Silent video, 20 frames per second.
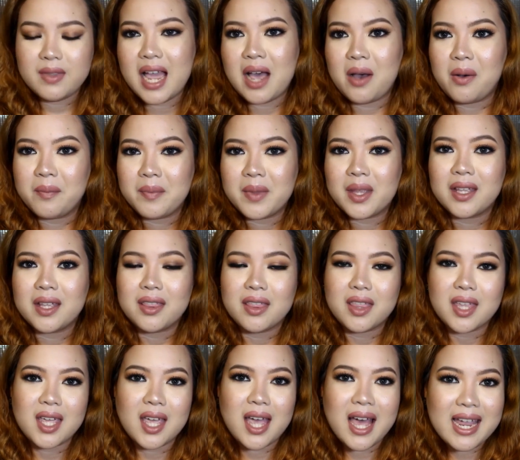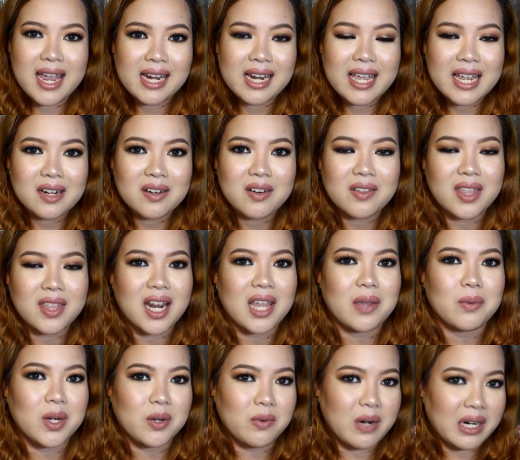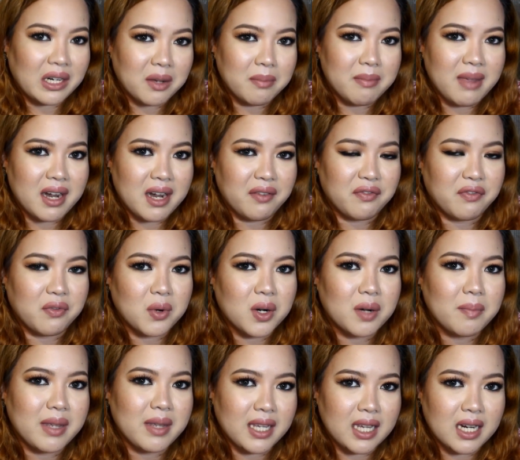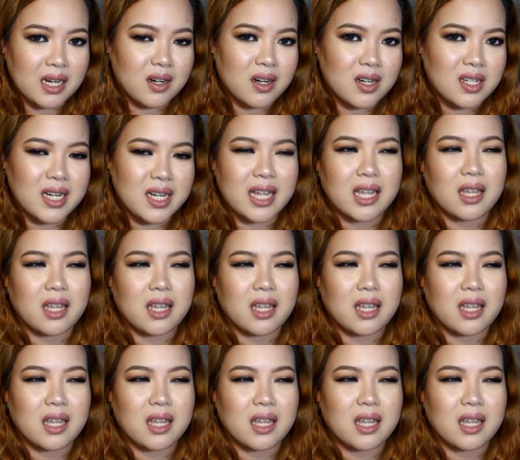Now, the eyeliner that I would recommend for beginners,